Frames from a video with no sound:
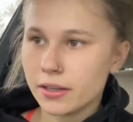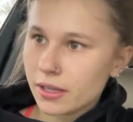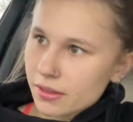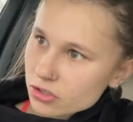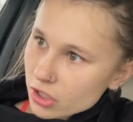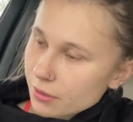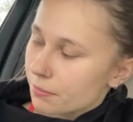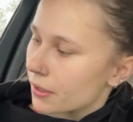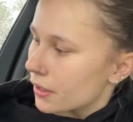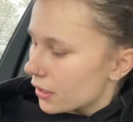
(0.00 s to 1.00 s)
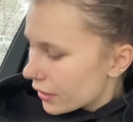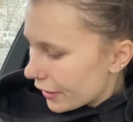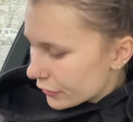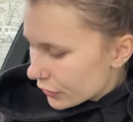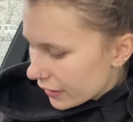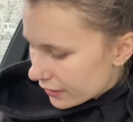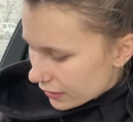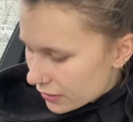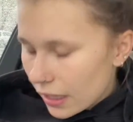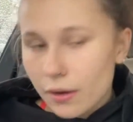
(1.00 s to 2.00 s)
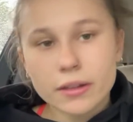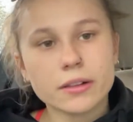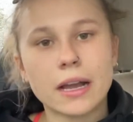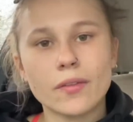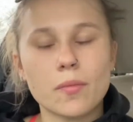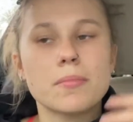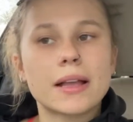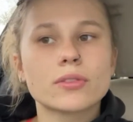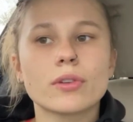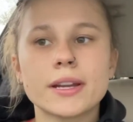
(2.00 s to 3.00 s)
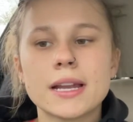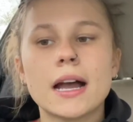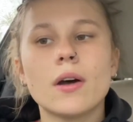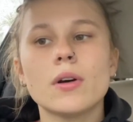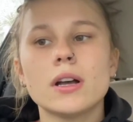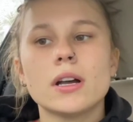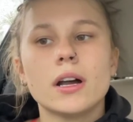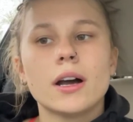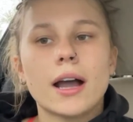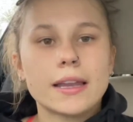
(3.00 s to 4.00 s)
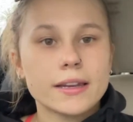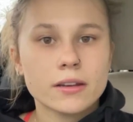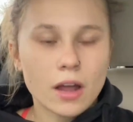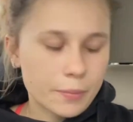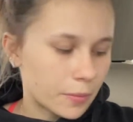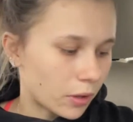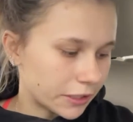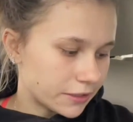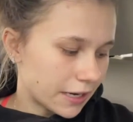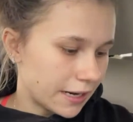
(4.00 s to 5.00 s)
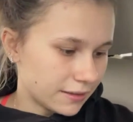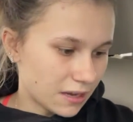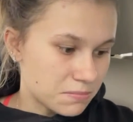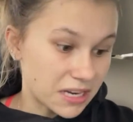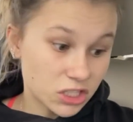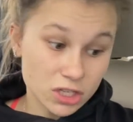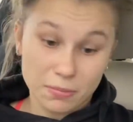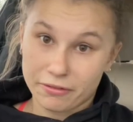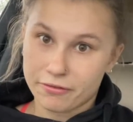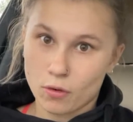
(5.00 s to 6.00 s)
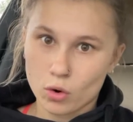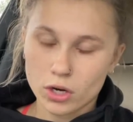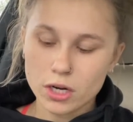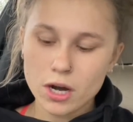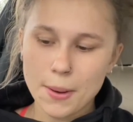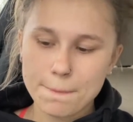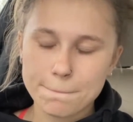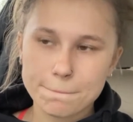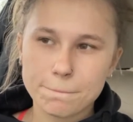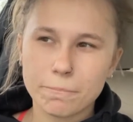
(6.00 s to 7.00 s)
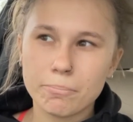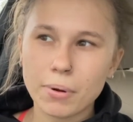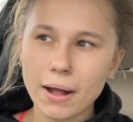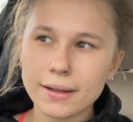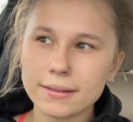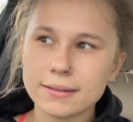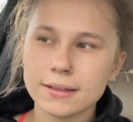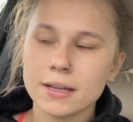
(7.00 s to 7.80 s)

at the gym. As you guys can tell, I look kind of a mess right now. I did an upper body day, as I mentioned before, but